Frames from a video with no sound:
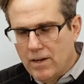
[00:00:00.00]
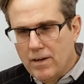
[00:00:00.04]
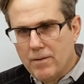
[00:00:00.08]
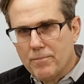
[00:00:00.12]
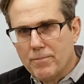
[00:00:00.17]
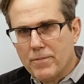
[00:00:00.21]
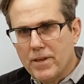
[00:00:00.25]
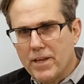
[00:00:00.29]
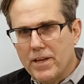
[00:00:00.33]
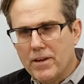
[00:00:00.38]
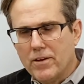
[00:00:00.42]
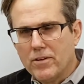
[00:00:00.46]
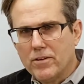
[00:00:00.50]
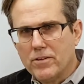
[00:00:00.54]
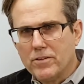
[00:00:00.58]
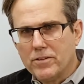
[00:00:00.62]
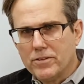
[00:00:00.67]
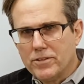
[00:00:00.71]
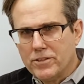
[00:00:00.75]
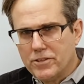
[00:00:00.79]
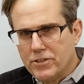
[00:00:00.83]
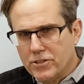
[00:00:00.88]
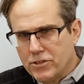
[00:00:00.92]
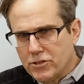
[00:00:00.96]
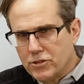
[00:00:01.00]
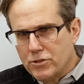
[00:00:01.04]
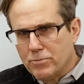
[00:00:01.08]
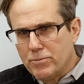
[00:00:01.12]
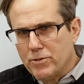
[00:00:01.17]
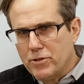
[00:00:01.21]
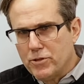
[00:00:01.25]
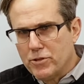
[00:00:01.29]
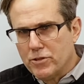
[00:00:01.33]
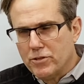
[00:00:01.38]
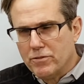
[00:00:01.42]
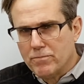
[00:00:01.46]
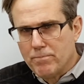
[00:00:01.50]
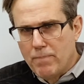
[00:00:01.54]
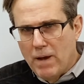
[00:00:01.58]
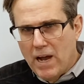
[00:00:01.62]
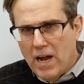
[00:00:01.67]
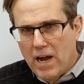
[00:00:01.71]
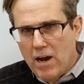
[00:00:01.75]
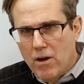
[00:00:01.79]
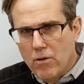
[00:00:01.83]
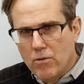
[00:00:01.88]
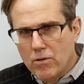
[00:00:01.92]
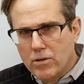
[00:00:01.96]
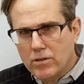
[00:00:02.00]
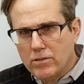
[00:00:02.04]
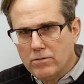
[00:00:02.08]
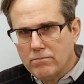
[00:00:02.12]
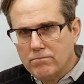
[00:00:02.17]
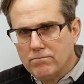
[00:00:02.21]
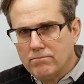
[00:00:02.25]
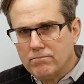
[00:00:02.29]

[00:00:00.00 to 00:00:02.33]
They are the distribution of power